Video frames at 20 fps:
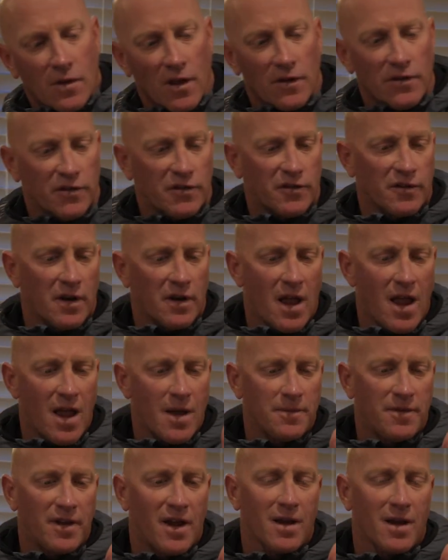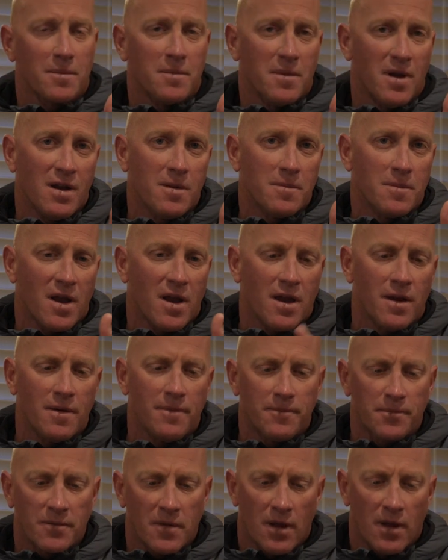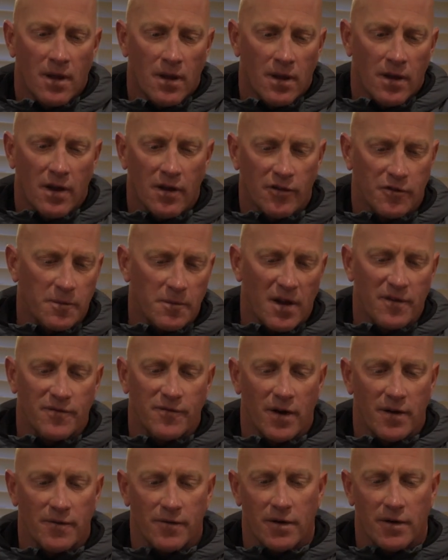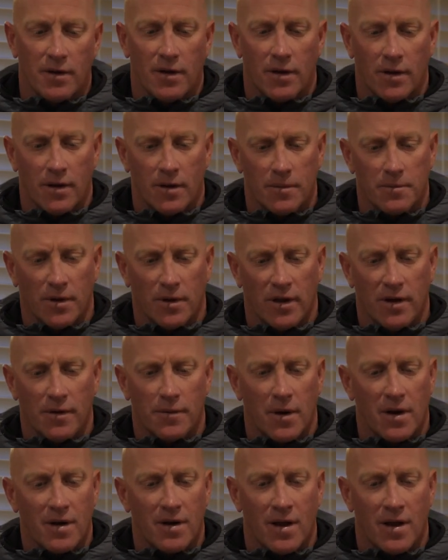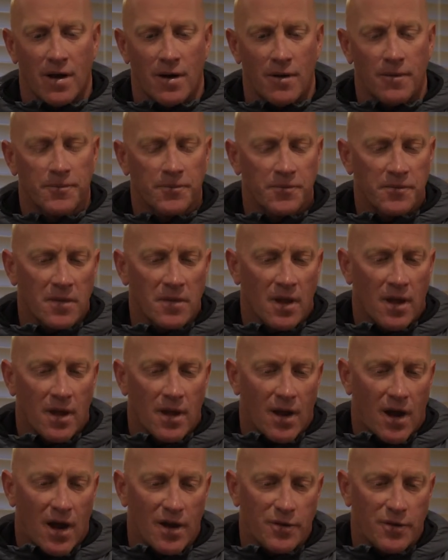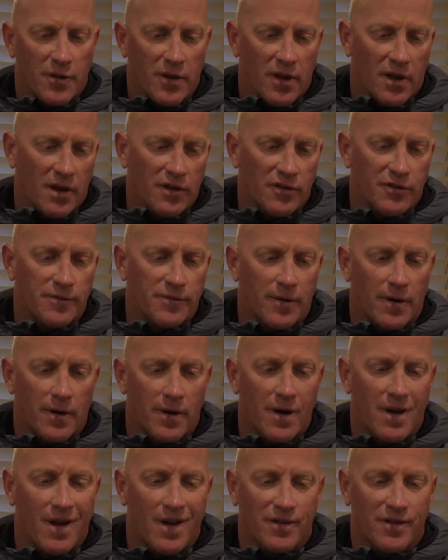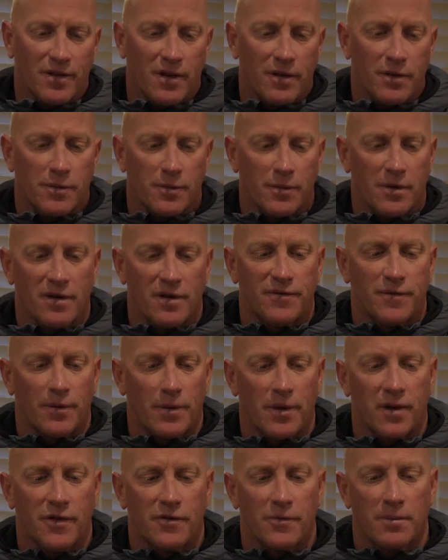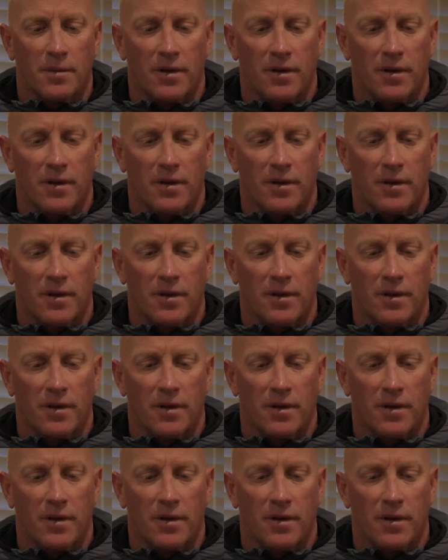this is an Amtac Minuteman. It's my favorite uh, blade right now. I think as far as a three to four inch